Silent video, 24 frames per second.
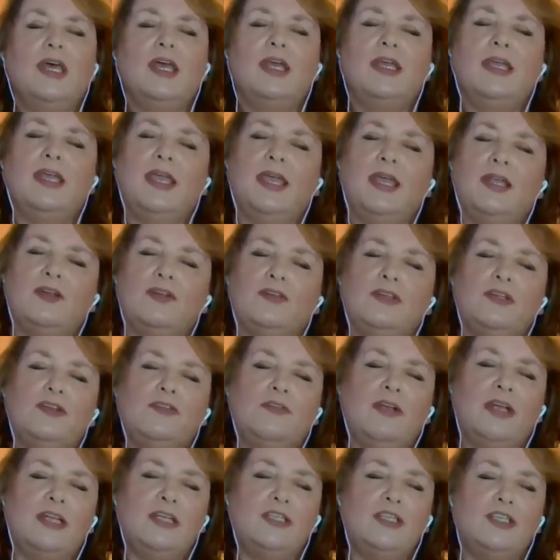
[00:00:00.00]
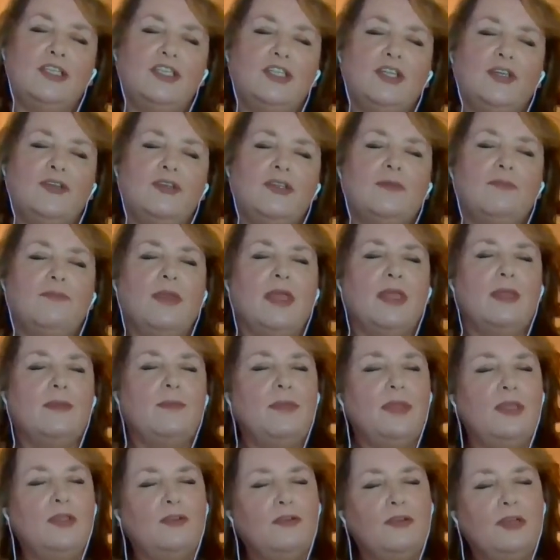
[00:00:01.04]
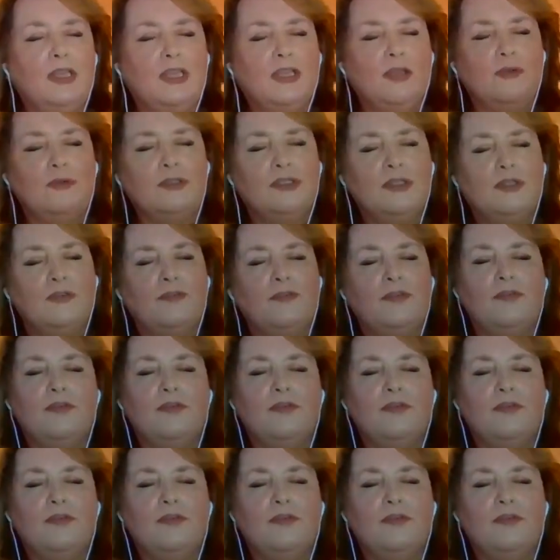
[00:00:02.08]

again on the gratitude and maybe on guilt if